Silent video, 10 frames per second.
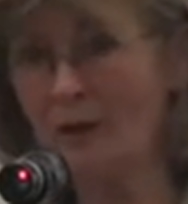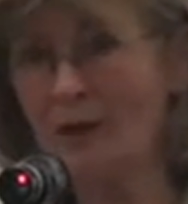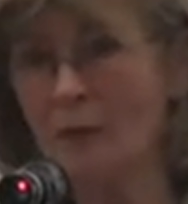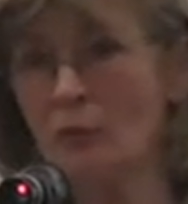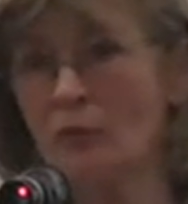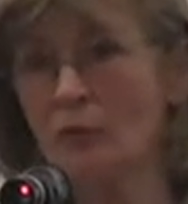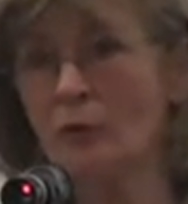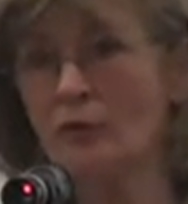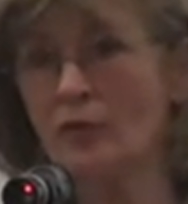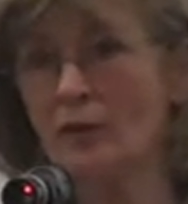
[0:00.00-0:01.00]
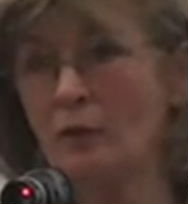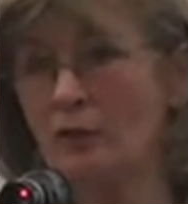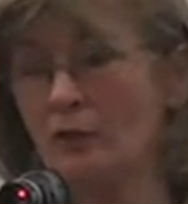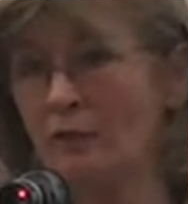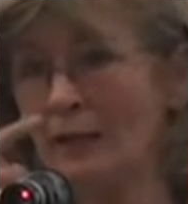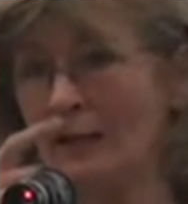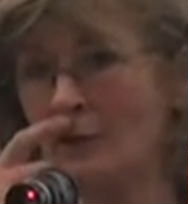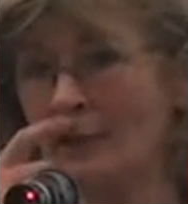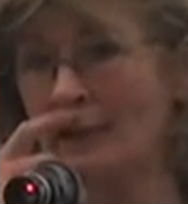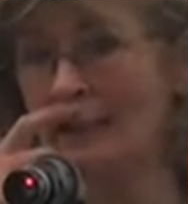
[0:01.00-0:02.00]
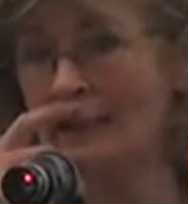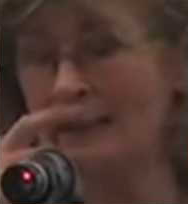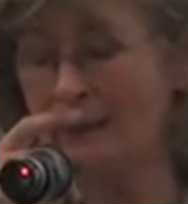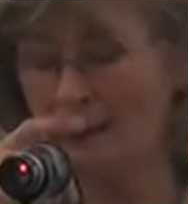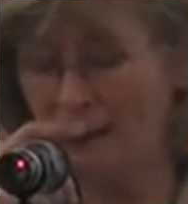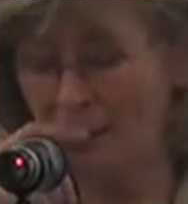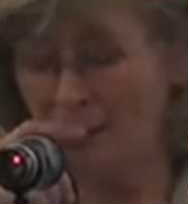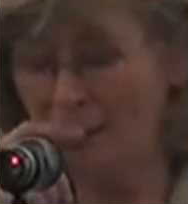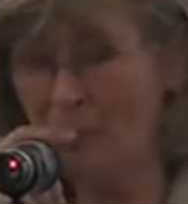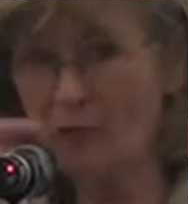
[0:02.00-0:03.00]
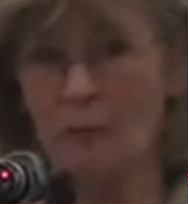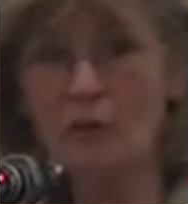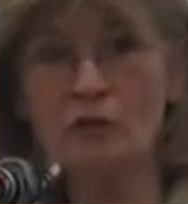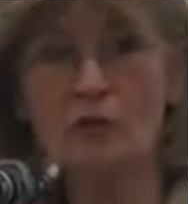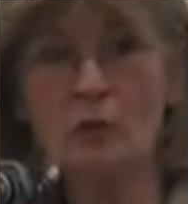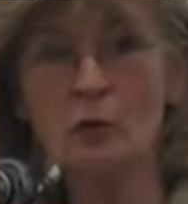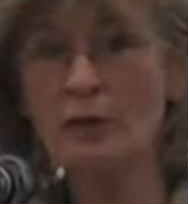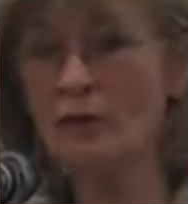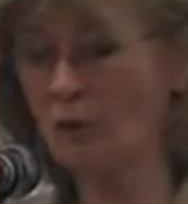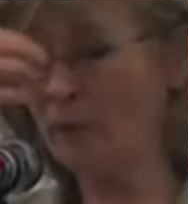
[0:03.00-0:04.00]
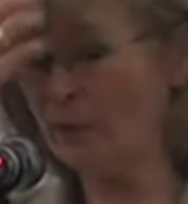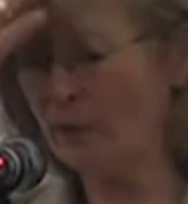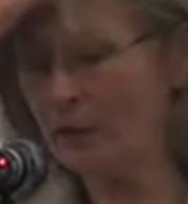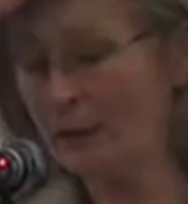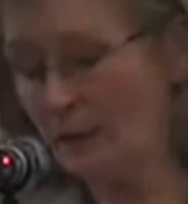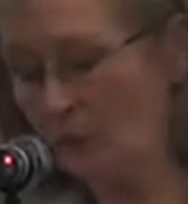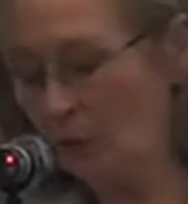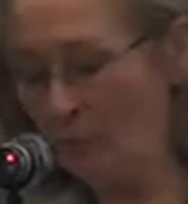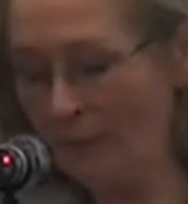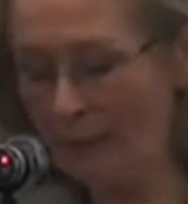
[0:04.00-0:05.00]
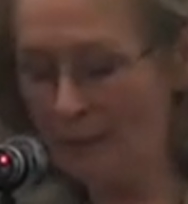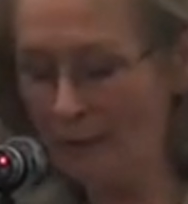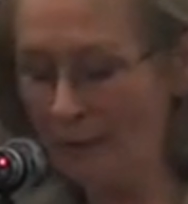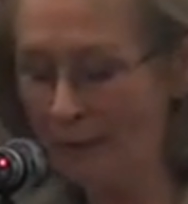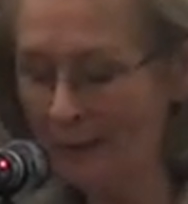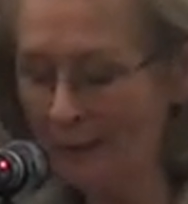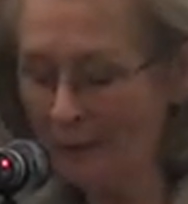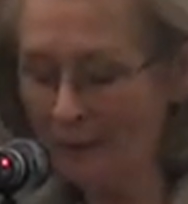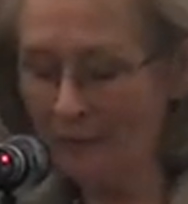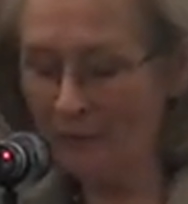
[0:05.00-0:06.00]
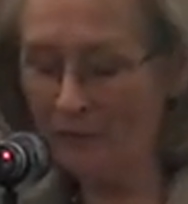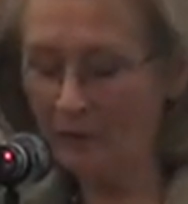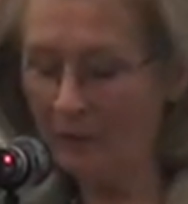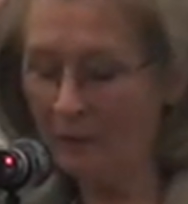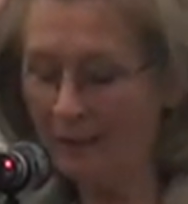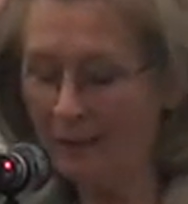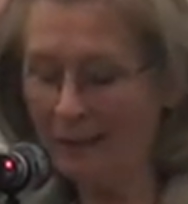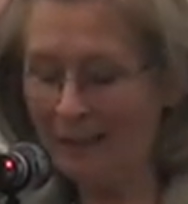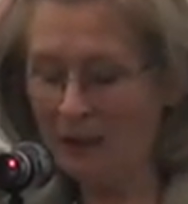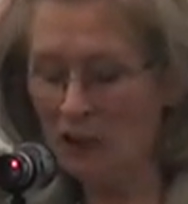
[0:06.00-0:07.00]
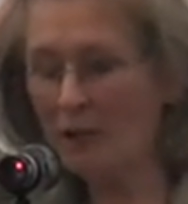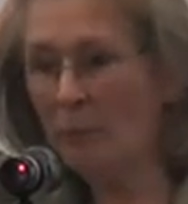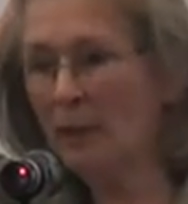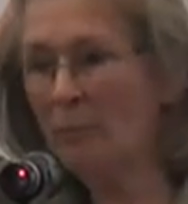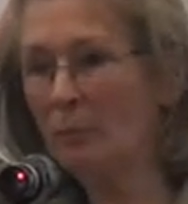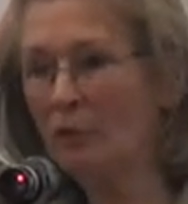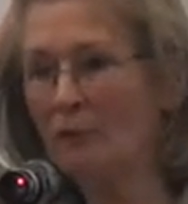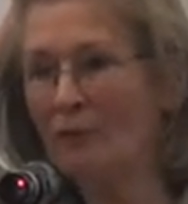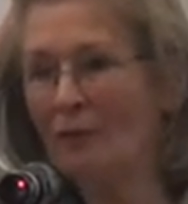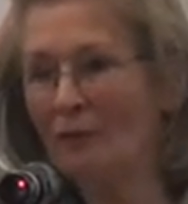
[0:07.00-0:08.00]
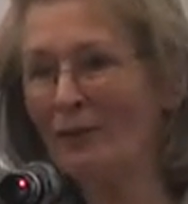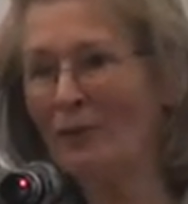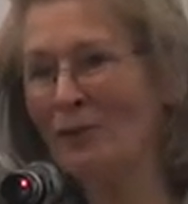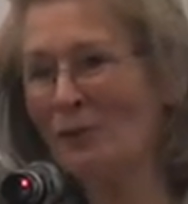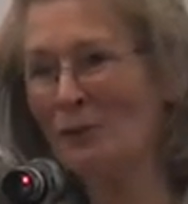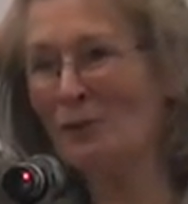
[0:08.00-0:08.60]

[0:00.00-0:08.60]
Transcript: that comes across so sort of loud and clear from the stories on the Gyngell Manor thing is that actually people do